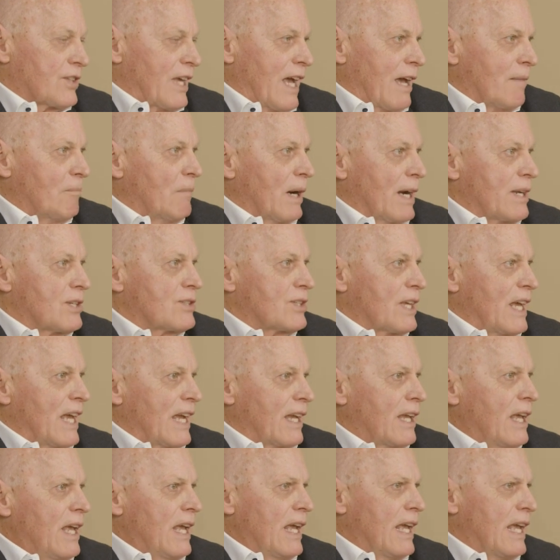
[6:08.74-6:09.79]
that by
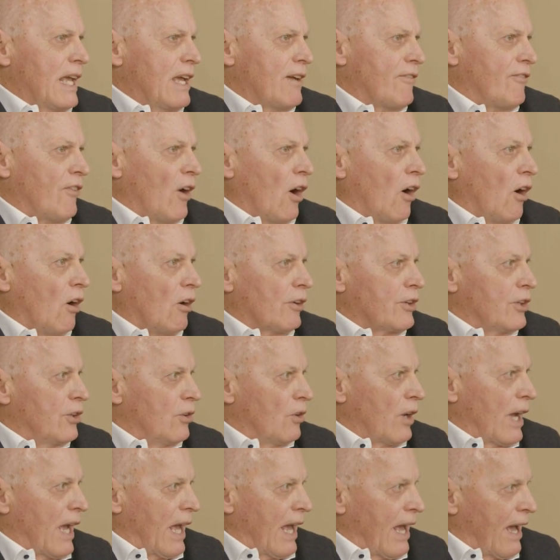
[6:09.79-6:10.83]
saying if all
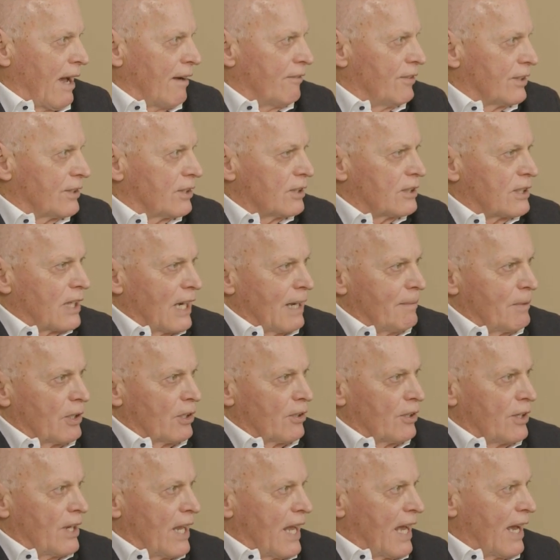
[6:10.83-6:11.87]
you have at the time of
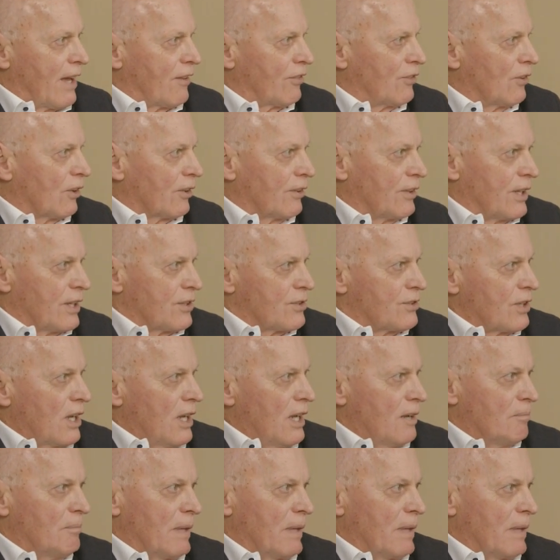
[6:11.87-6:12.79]
your death are just